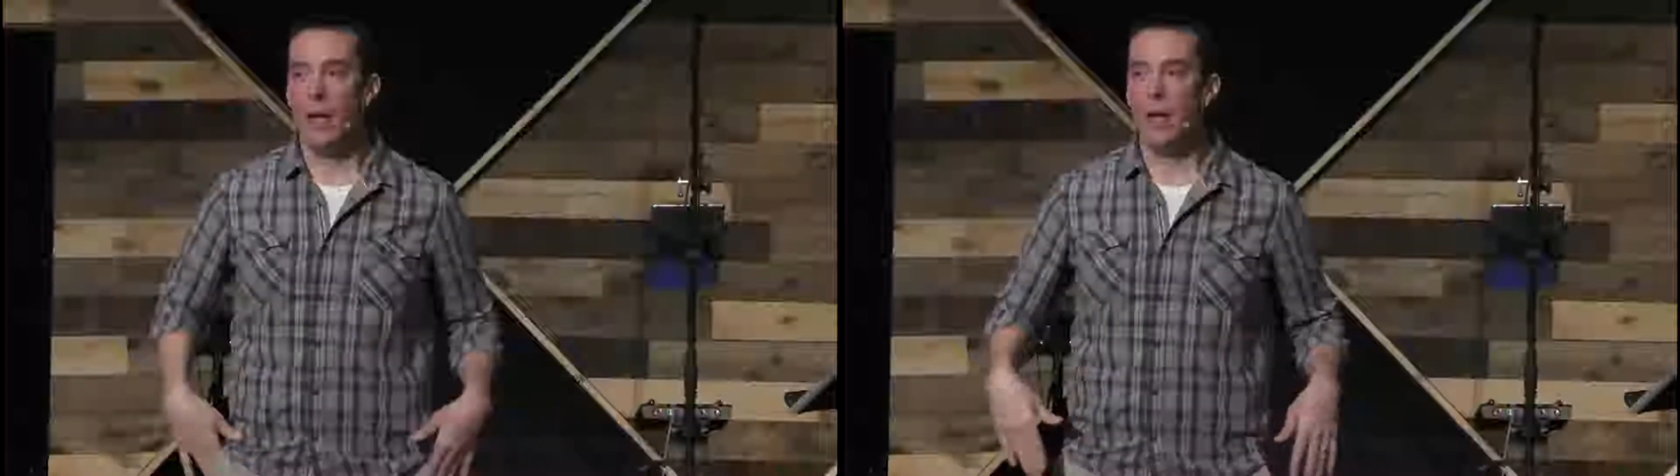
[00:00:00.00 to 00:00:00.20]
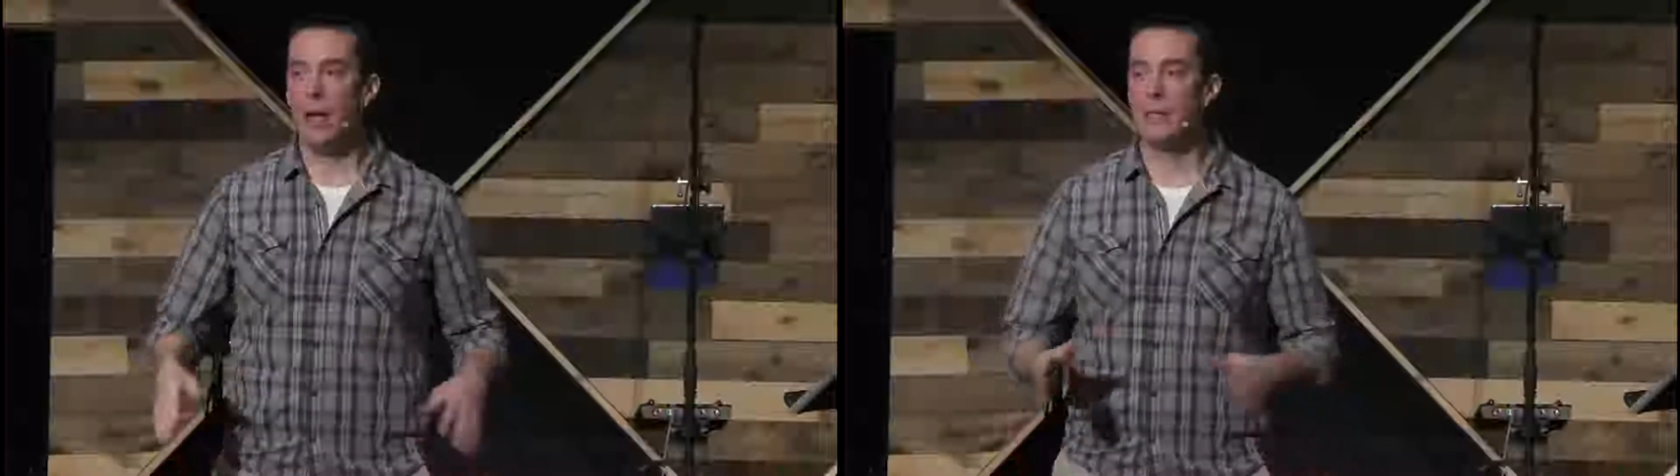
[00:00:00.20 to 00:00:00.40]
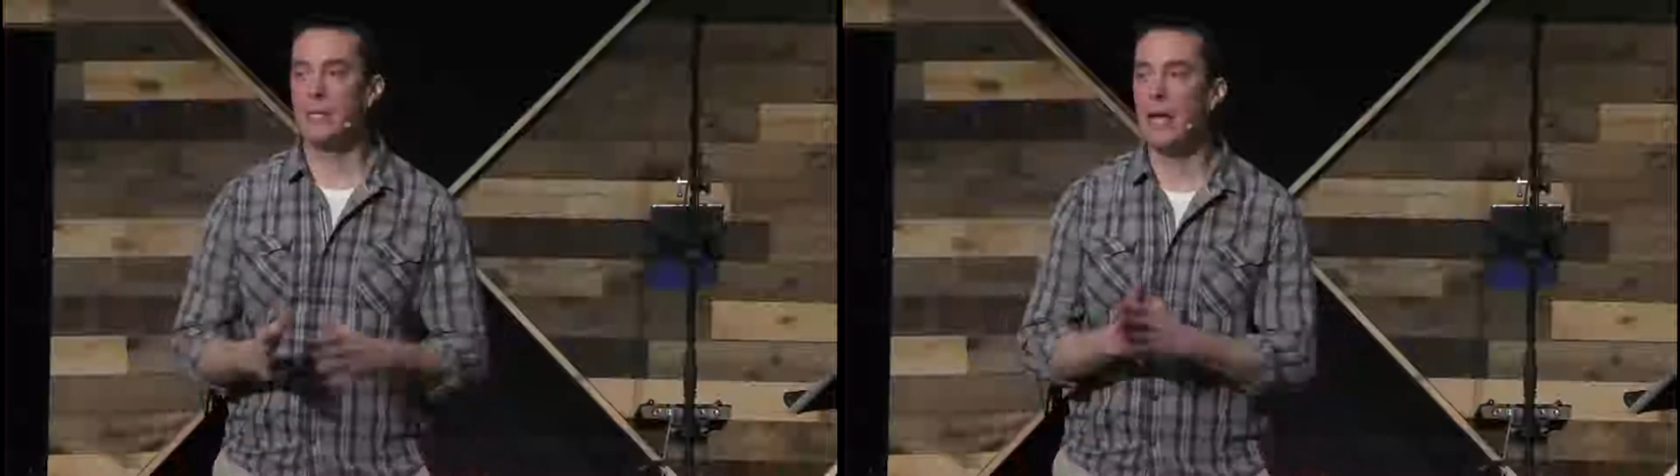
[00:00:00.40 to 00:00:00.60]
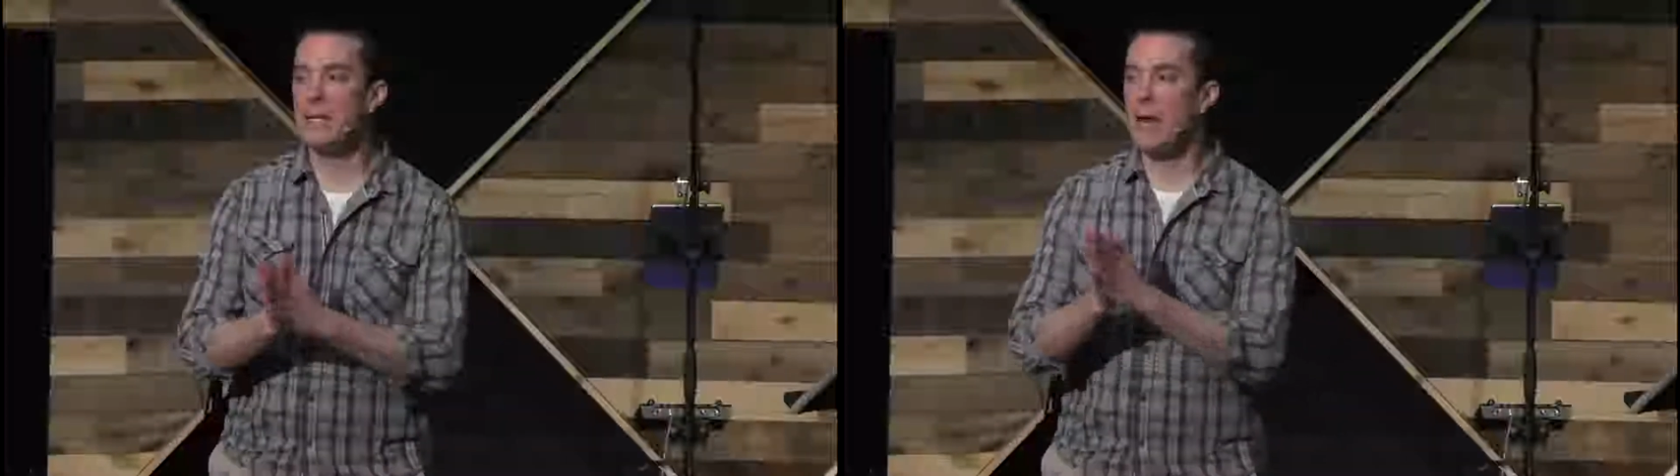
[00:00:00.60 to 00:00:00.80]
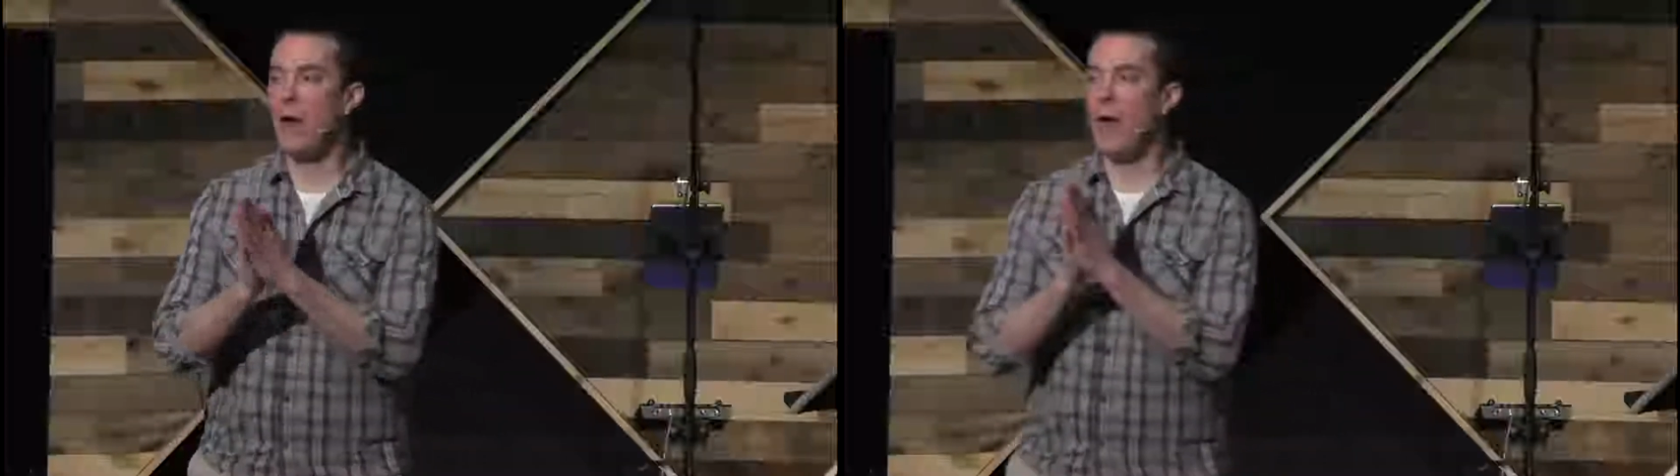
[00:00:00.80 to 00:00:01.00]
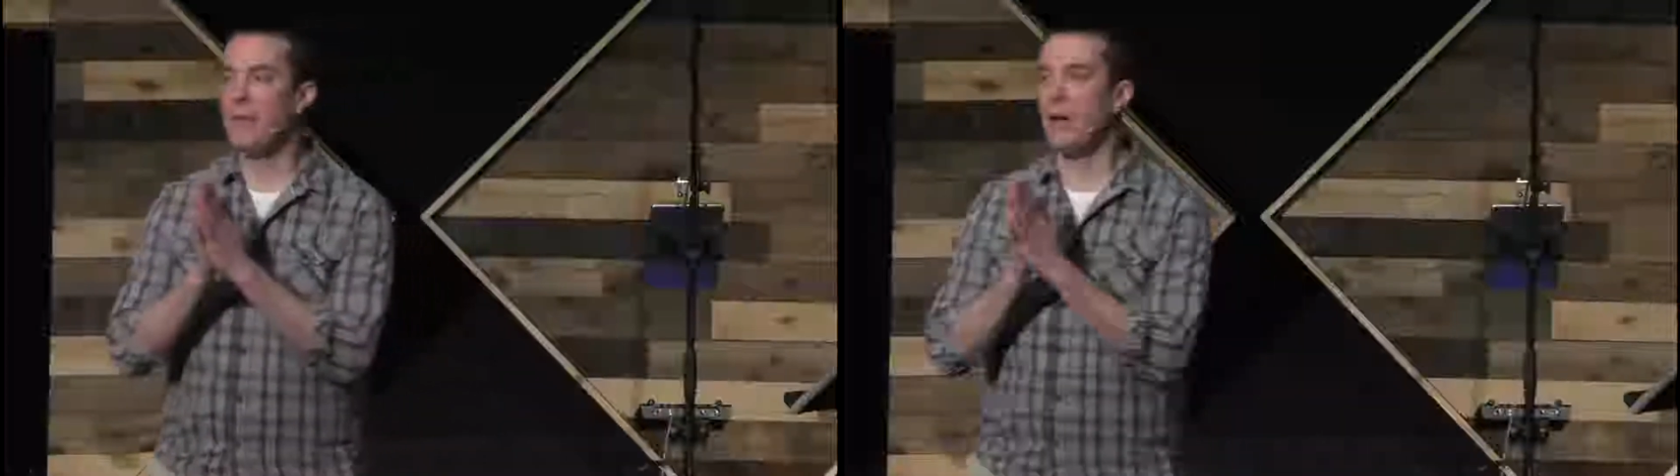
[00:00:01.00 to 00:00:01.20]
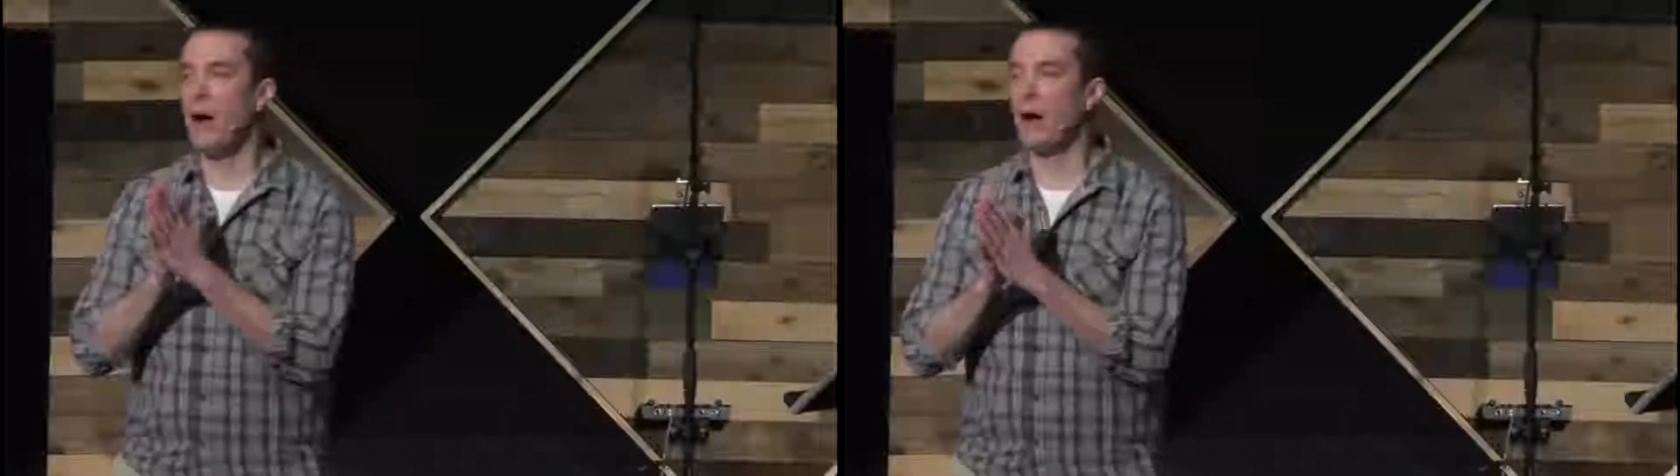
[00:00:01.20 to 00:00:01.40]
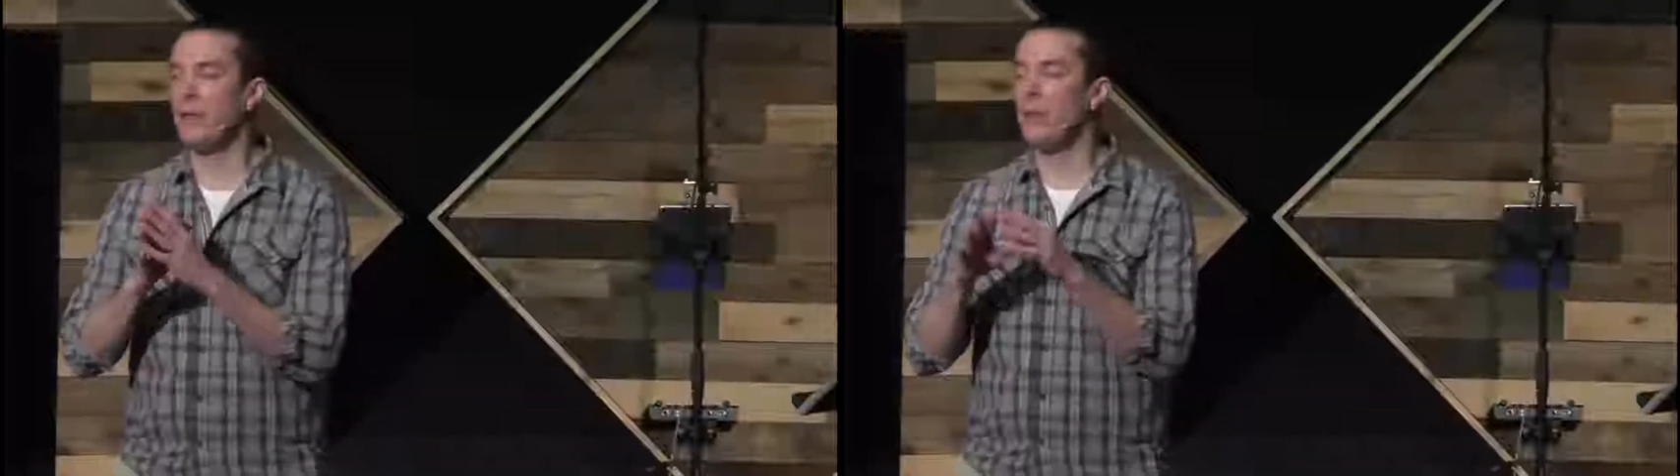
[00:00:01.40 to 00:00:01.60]
And to get at the
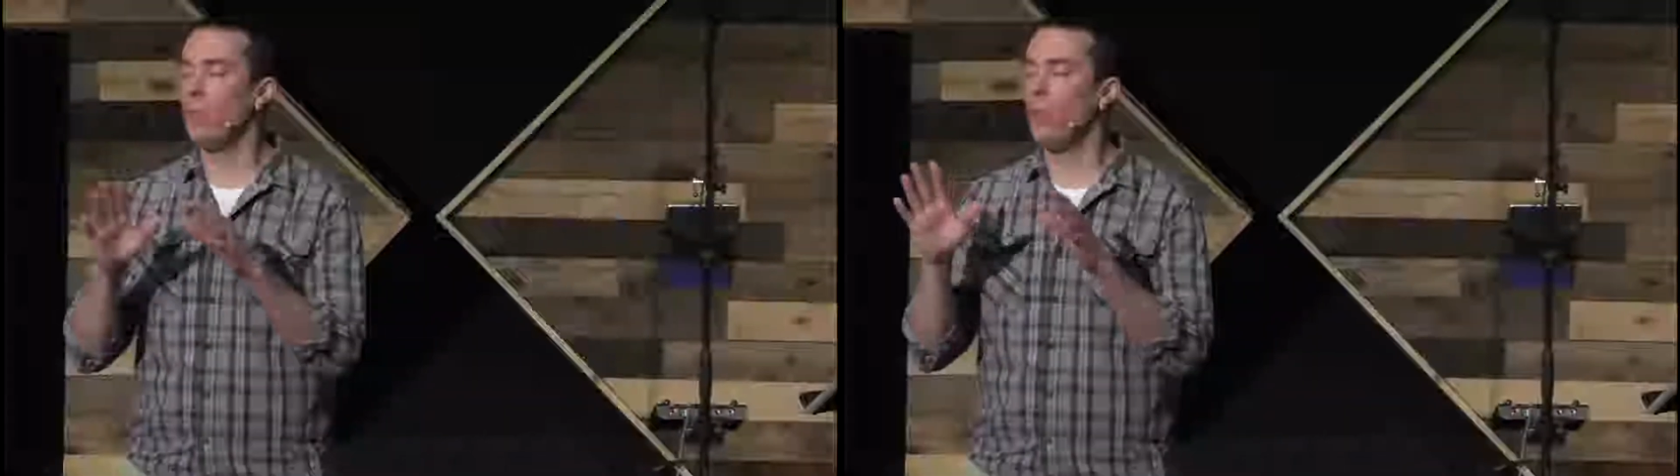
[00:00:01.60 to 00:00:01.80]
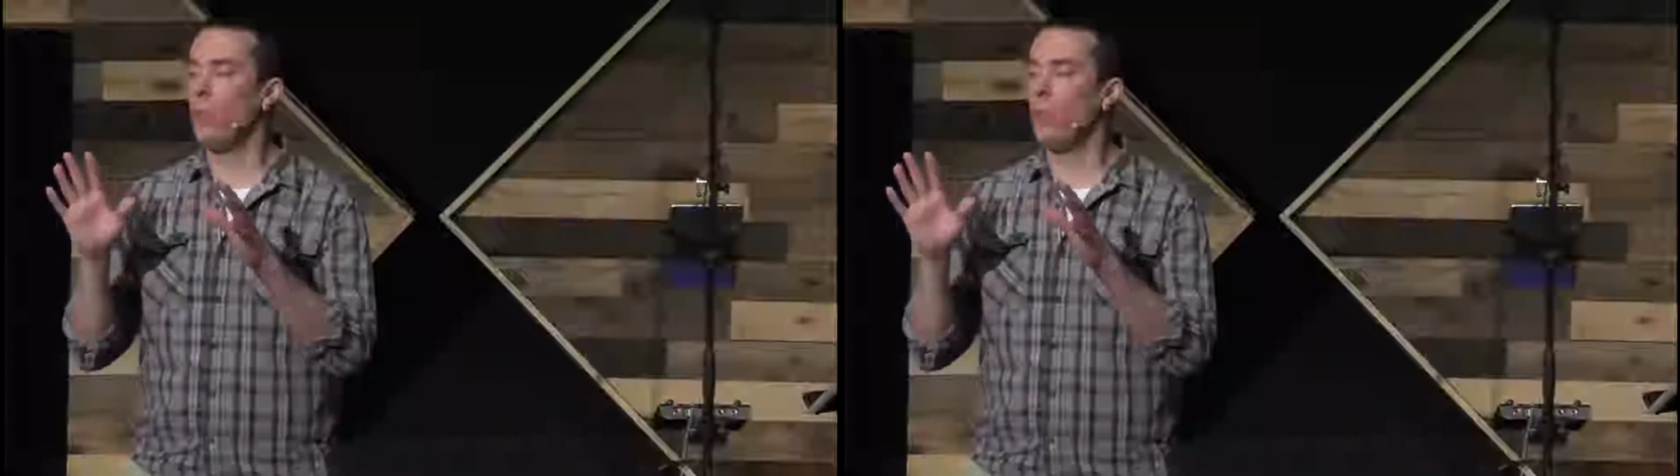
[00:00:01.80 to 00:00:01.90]
heart of it,